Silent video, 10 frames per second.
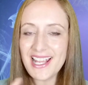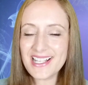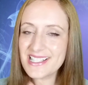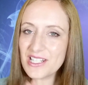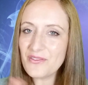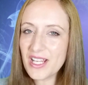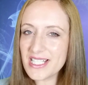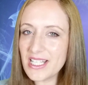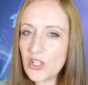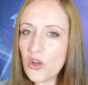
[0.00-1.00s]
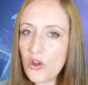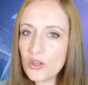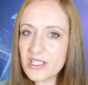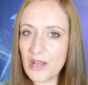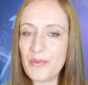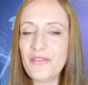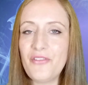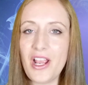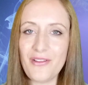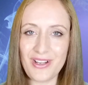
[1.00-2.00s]
instead of getting clogged up in
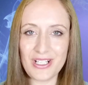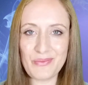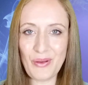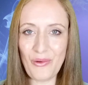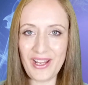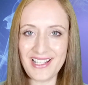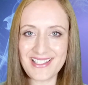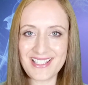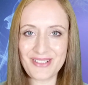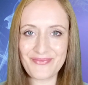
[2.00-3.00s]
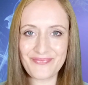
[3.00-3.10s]
various points.